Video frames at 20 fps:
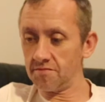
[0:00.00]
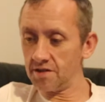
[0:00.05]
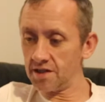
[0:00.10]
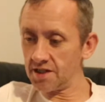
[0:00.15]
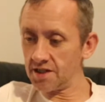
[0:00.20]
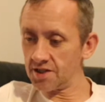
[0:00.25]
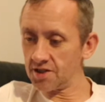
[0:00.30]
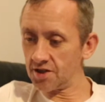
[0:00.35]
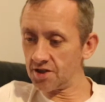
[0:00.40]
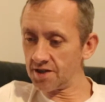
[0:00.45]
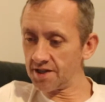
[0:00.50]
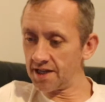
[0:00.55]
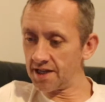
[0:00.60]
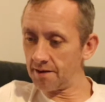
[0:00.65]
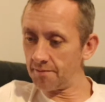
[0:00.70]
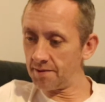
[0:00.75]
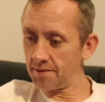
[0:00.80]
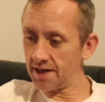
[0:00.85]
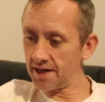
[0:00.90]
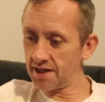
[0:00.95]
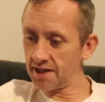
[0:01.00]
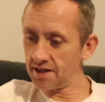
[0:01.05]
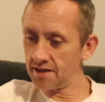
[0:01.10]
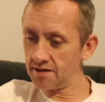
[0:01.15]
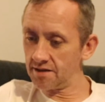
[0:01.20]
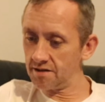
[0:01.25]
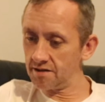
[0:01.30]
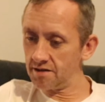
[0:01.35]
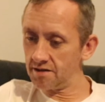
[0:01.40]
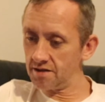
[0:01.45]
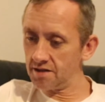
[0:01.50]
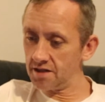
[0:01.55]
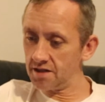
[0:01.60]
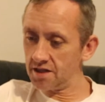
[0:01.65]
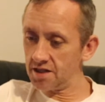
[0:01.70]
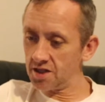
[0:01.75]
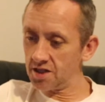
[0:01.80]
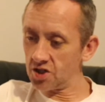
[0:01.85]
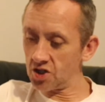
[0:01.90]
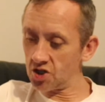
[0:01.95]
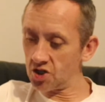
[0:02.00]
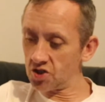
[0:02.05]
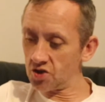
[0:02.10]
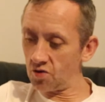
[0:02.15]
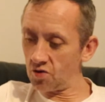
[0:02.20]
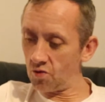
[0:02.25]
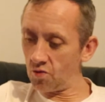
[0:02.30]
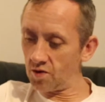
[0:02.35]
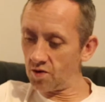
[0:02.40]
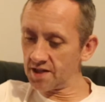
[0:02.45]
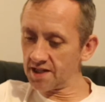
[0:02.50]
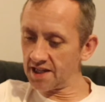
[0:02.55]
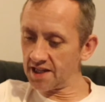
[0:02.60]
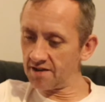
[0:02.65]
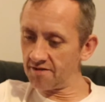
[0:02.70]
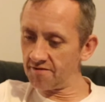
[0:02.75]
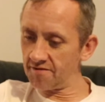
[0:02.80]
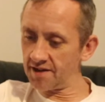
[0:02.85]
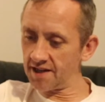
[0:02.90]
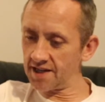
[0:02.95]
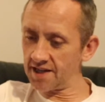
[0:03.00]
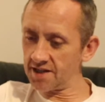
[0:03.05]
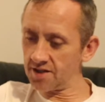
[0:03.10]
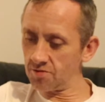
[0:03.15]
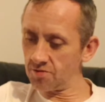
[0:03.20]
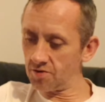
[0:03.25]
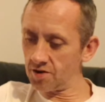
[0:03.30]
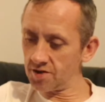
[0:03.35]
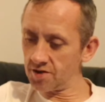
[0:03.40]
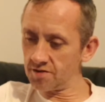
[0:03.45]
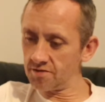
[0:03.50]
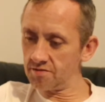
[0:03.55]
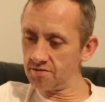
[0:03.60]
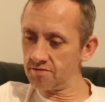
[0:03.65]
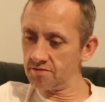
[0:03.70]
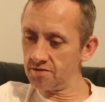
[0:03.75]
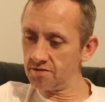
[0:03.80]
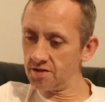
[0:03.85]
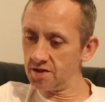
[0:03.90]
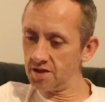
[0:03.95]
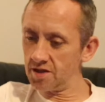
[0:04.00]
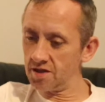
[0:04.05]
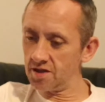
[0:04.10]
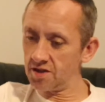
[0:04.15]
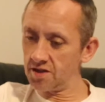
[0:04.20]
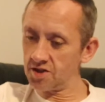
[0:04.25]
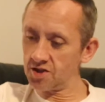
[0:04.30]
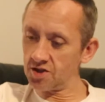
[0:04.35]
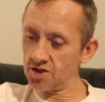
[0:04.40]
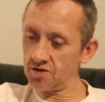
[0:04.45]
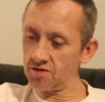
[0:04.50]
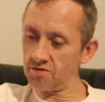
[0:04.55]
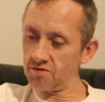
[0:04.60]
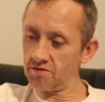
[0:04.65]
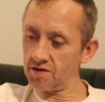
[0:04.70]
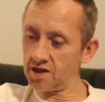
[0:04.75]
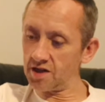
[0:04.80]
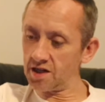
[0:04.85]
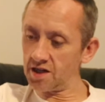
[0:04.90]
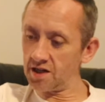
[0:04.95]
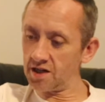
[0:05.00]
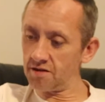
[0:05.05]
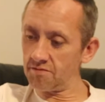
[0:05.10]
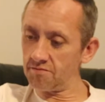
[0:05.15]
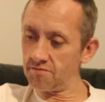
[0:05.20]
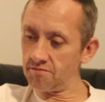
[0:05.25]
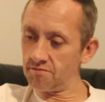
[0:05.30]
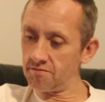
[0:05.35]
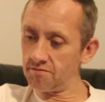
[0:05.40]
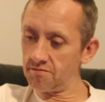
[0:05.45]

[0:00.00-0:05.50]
insert temp. There's Owen getting invited to one. So um,